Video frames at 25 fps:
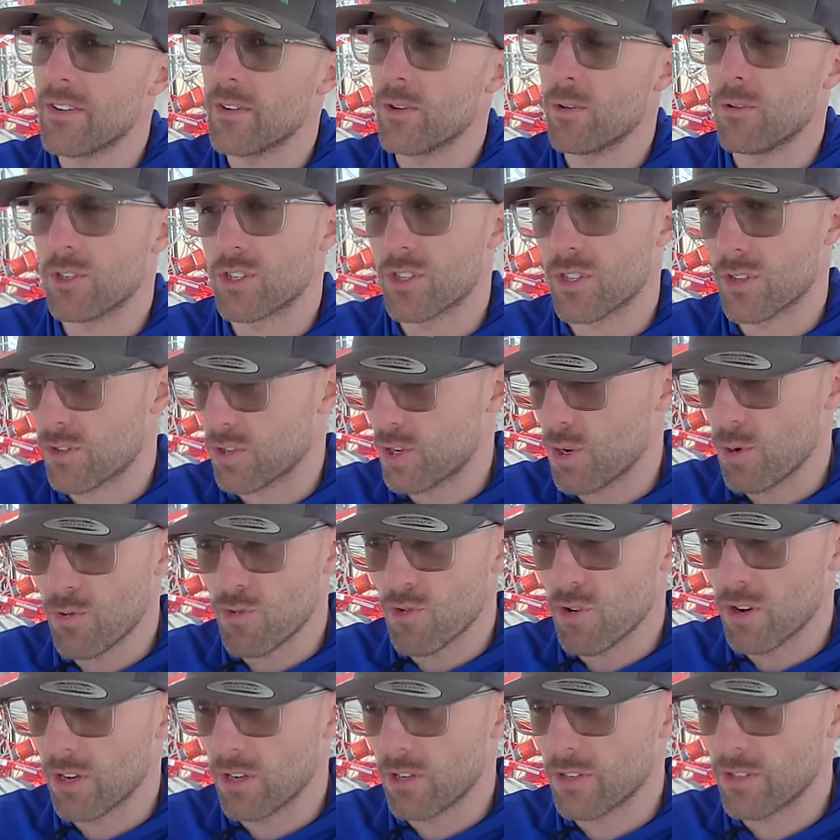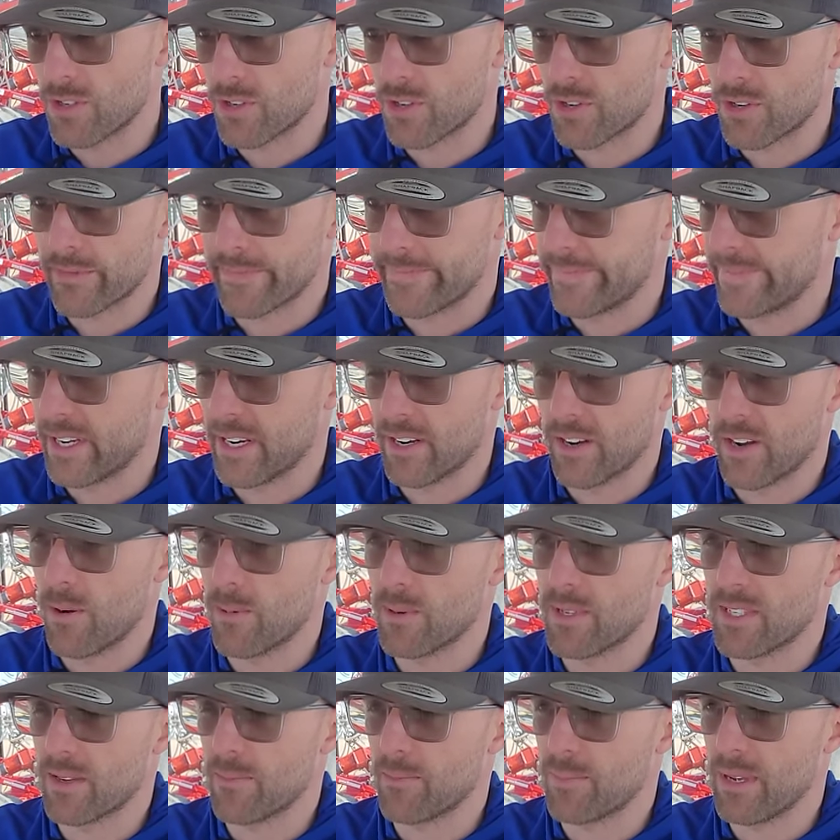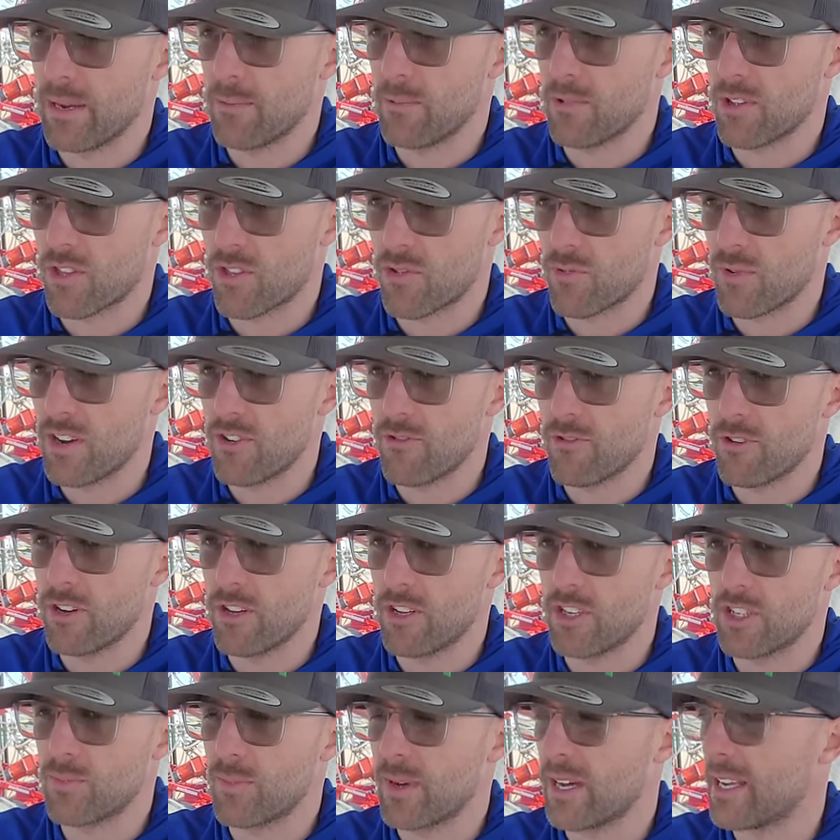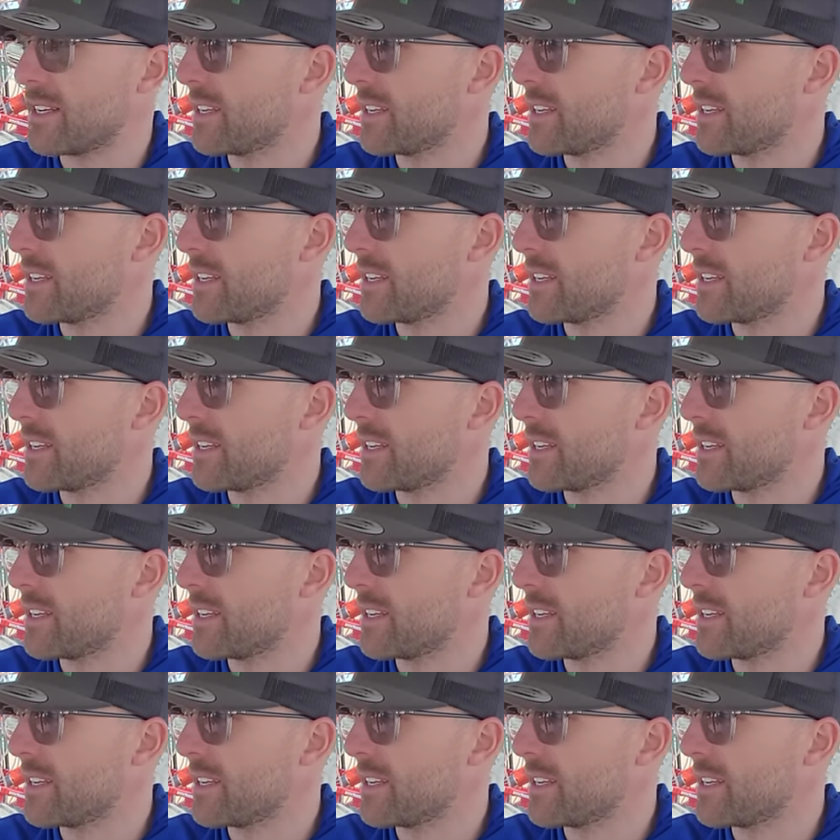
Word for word: who's two drills, or can always compete with the three drills, but